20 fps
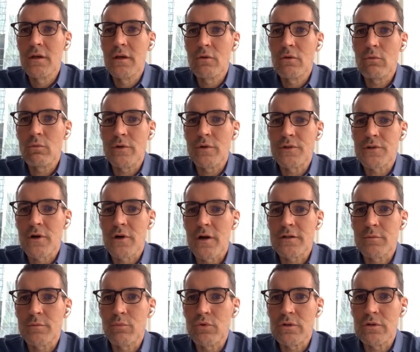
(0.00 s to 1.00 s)
would
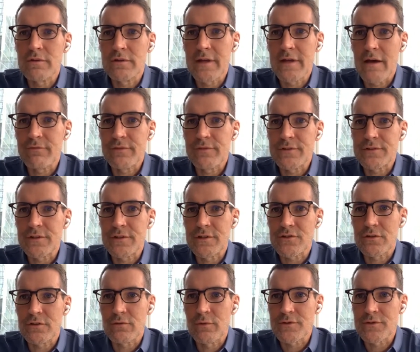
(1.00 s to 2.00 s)
start to believe that that
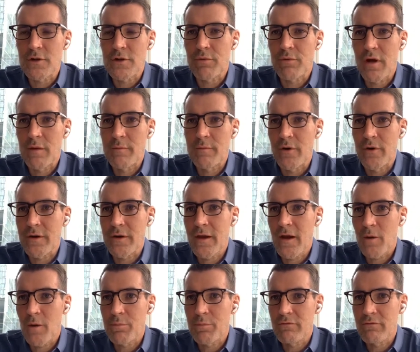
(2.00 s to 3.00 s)
physician was their primary
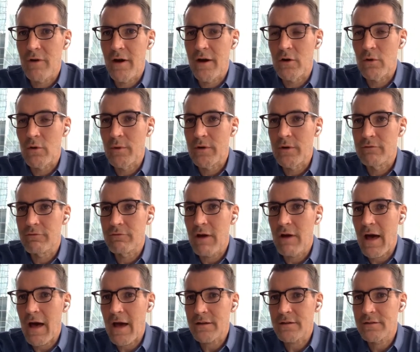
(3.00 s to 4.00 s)
care provider, when in
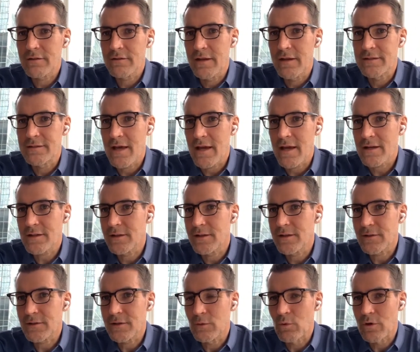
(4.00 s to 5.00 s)
fact, they
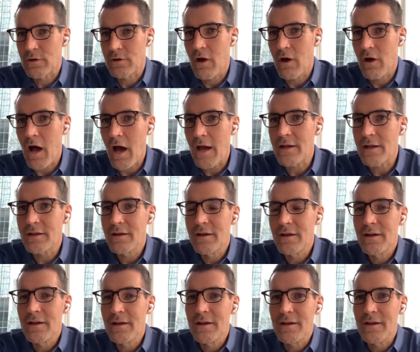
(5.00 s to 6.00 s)
technically were not.
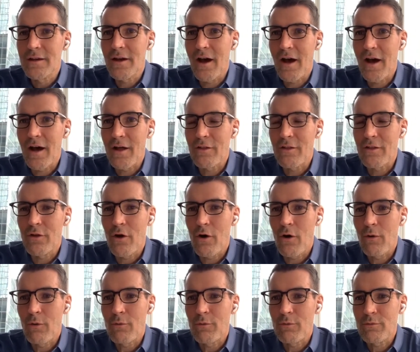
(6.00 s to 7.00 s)

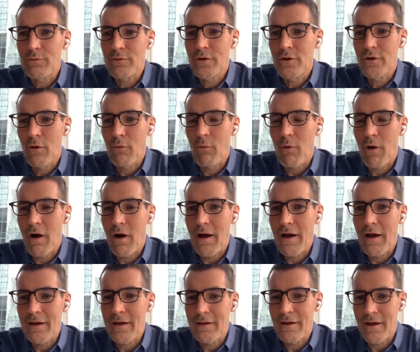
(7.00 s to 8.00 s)
Though, you know,
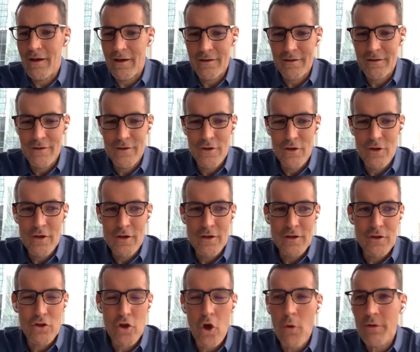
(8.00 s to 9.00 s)
why
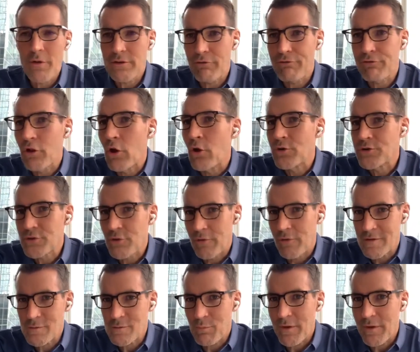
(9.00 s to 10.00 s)
go with the flow, so
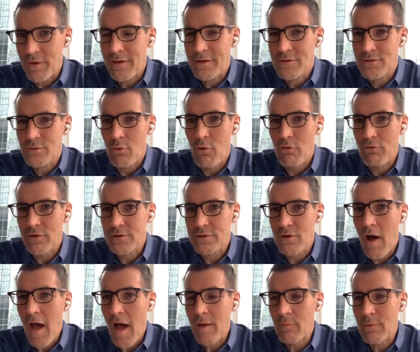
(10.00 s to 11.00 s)
to speak. So over
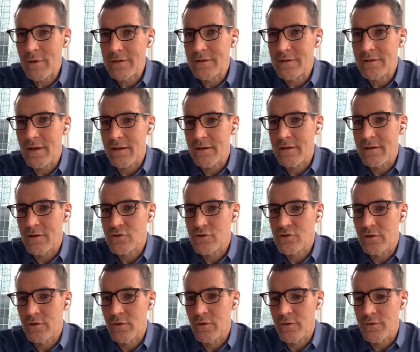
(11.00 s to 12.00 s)
time, we did
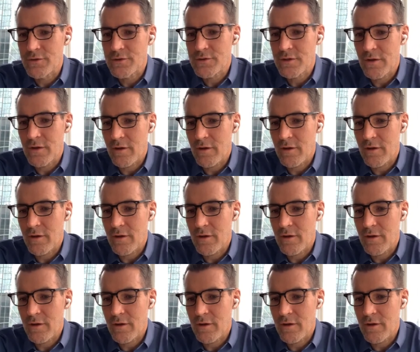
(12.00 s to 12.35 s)
introduce